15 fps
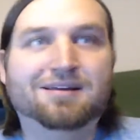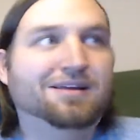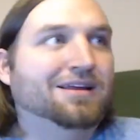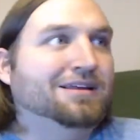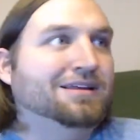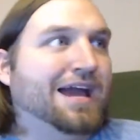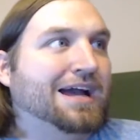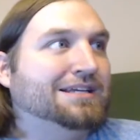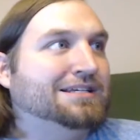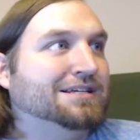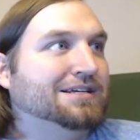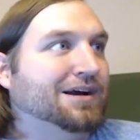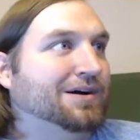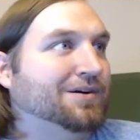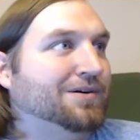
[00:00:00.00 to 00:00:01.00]
Yeah,
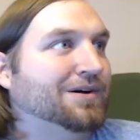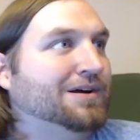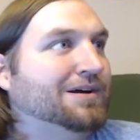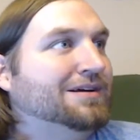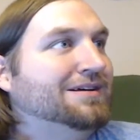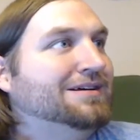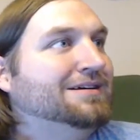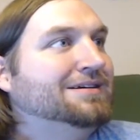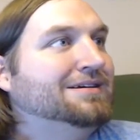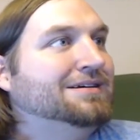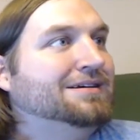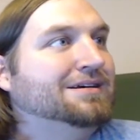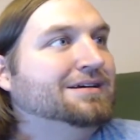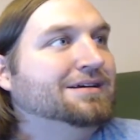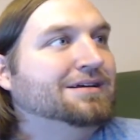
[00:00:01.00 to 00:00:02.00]
so...
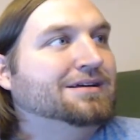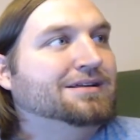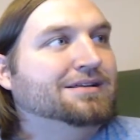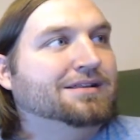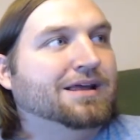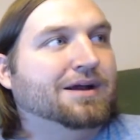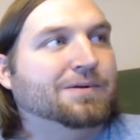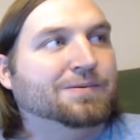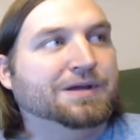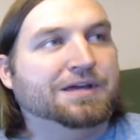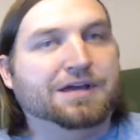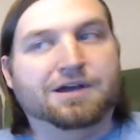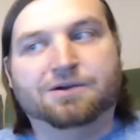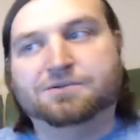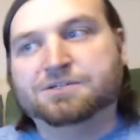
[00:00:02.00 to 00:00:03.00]
There we
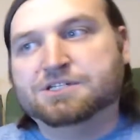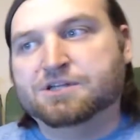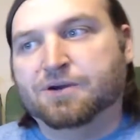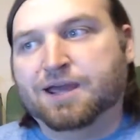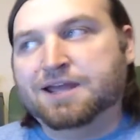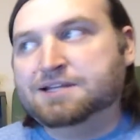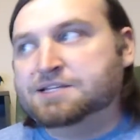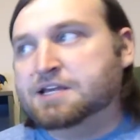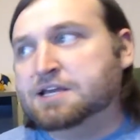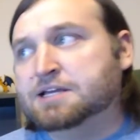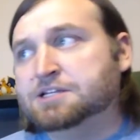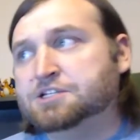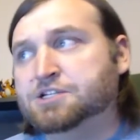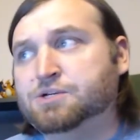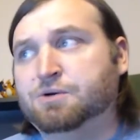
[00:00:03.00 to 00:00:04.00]
go. So AT
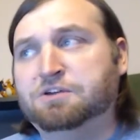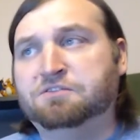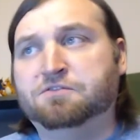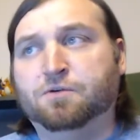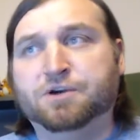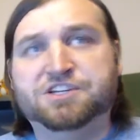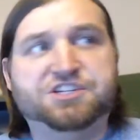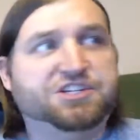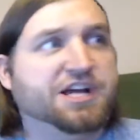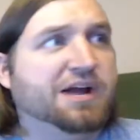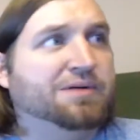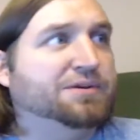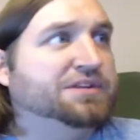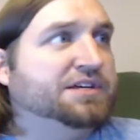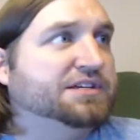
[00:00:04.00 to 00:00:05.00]
has joined voice
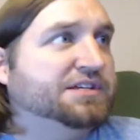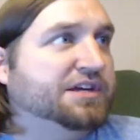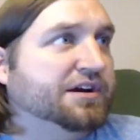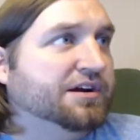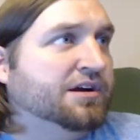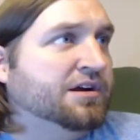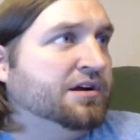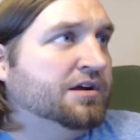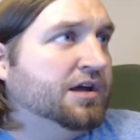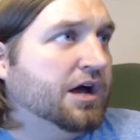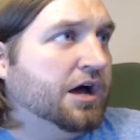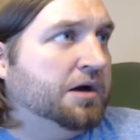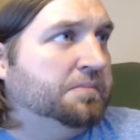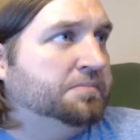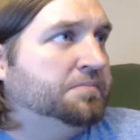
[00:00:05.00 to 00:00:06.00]
chat with us here.
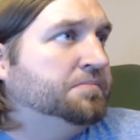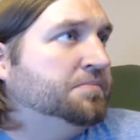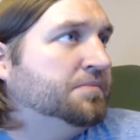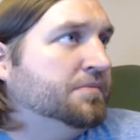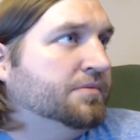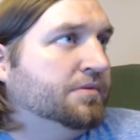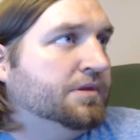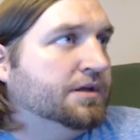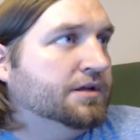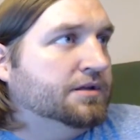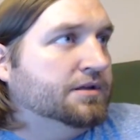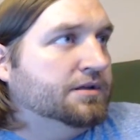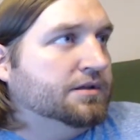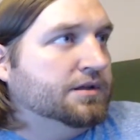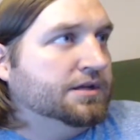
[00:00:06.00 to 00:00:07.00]

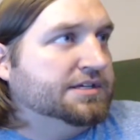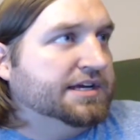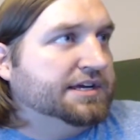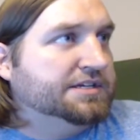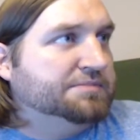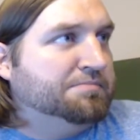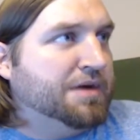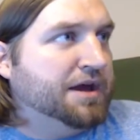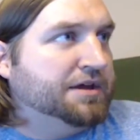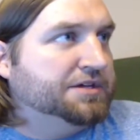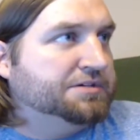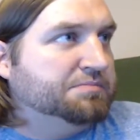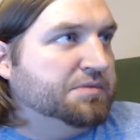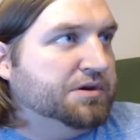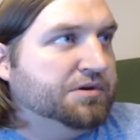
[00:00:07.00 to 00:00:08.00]
Looks like his mic
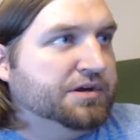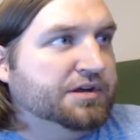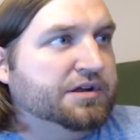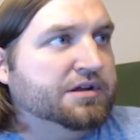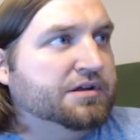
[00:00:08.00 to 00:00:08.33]
is muted.